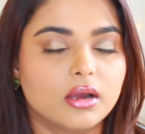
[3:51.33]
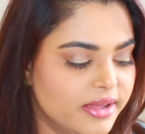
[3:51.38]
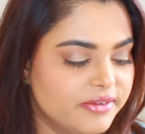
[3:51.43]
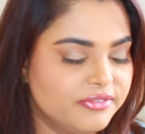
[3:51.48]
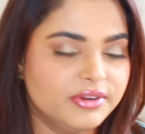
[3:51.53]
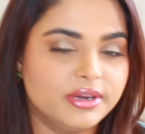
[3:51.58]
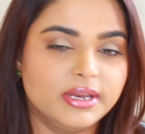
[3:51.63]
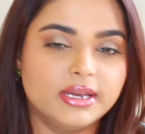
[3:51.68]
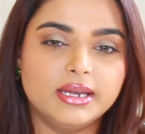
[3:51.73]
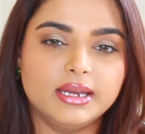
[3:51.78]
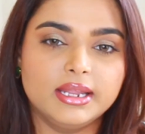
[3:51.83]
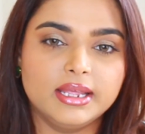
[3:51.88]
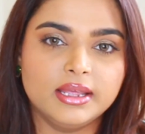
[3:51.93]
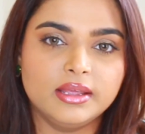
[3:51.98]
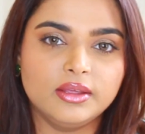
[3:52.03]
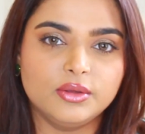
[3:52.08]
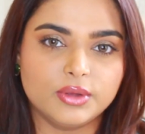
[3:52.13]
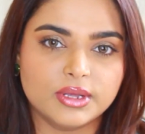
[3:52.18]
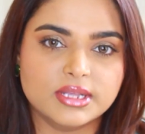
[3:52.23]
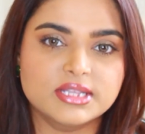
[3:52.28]
definitely
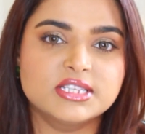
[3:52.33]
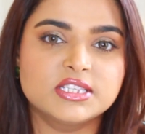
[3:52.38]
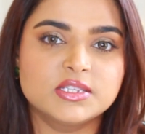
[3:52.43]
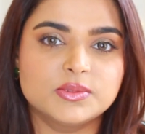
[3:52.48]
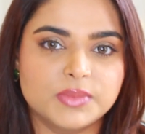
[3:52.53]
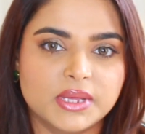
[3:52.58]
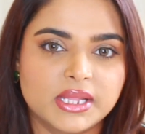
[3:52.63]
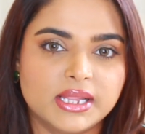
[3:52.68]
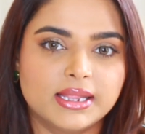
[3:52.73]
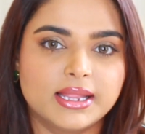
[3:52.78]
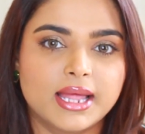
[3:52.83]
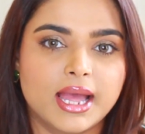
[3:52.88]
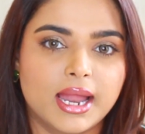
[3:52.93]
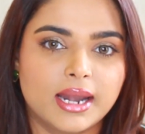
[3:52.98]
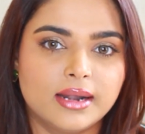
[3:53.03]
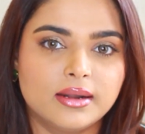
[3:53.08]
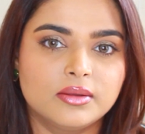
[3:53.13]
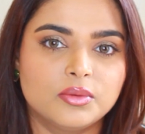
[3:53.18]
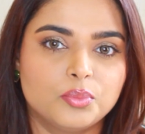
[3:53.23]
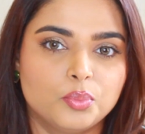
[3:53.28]
you can smell
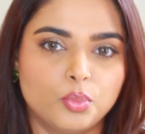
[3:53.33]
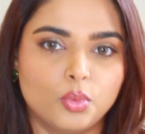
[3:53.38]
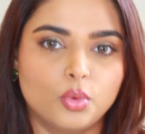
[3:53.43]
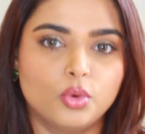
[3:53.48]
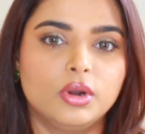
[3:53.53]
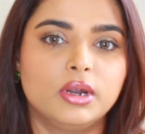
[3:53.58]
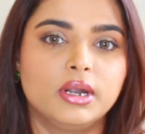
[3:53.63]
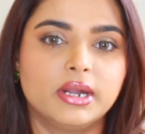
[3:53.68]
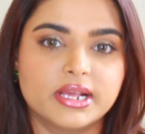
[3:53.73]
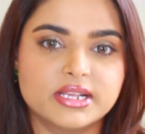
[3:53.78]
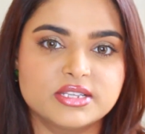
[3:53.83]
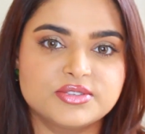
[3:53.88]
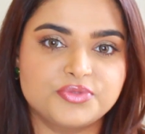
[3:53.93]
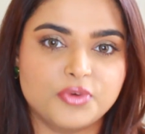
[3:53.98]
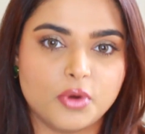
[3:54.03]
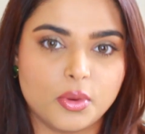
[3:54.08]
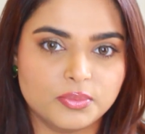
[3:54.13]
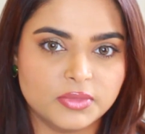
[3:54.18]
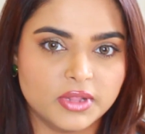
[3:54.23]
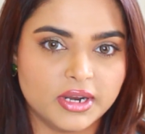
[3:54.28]
that boldness
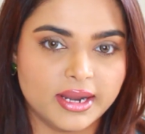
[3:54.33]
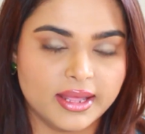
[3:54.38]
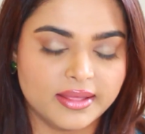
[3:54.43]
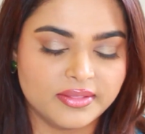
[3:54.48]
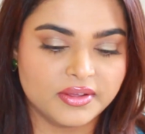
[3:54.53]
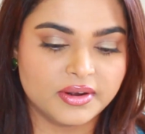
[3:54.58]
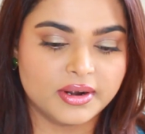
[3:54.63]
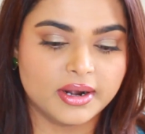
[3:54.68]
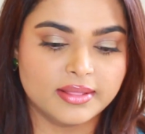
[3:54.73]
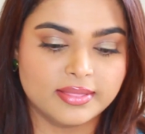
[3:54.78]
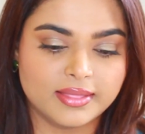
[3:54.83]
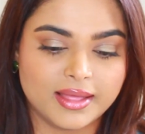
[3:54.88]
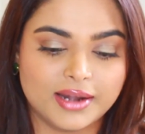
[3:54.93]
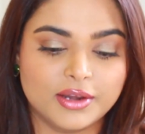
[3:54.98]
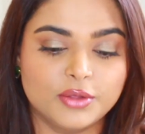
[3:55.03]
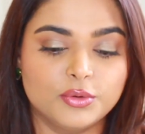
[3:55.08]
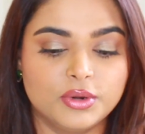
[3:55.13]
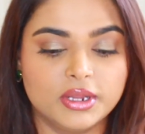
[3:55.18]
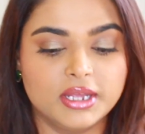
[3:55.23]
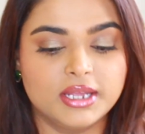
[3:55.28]
from the leather and
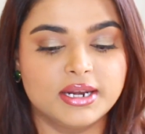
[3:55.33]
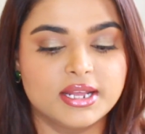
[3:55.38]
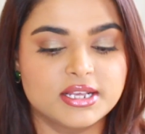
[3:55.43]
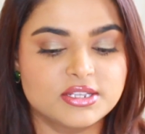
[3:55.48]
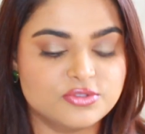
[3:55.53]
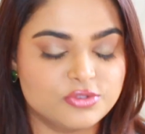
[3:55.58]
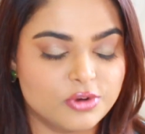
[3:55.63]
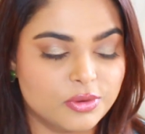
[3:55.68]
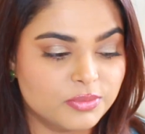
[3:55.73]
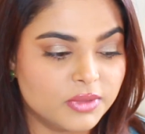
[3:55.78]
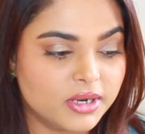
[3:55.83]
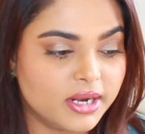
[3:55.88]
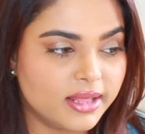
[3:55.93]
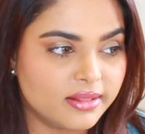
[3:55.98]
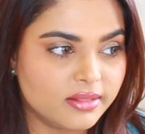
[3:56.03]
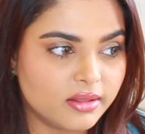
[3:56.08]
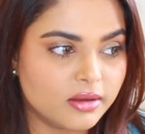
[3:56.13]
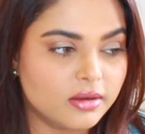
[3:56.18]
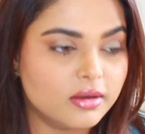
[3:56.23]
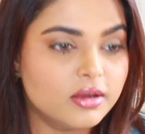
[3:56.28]
that uniqueness from the
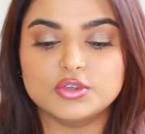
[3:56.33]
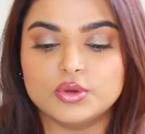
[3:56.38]
leather.